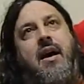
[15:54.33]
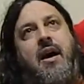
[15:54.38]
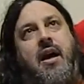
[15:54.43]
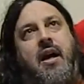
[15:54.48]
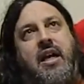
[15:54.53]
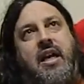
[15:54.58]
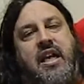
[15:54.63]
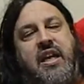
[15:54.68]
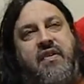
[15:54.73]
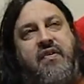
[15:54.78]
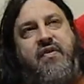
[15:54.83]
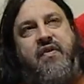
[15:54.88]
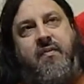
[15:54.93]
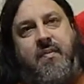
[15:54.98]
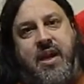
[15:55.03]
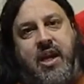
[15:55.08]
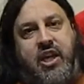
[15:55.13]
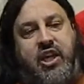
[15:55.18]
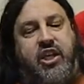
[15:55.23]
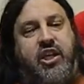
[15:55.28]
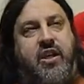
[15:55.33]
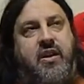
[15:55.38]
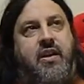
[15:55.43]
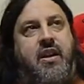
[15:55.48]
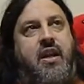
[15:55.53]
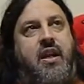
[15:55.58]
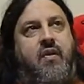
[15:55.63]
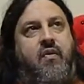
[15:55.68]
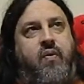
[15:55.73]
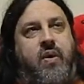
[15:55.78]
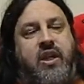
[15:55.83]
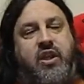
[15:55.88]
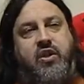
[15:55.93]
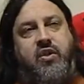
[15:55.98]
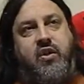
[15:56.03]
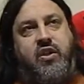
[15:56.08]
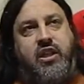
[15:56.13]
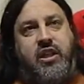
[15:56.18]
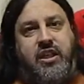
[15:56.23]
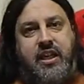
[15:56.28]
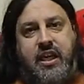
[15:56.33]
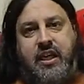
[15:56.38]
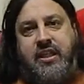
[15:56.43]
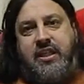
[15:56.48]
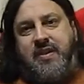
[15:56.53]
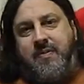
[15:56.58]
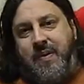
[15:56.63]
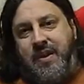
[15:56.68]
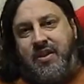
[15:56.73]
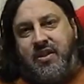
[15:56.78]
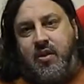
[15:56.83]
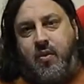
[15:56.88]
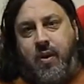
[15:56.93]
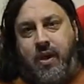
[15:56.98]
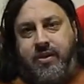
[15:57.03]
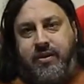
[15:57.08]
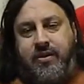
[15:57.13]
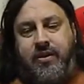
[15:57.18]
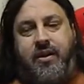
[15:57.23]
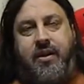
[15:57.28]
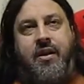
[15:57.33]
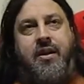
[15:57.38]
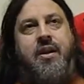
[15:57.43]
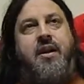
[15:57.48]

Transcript: uh, information and research needs to be sequestered.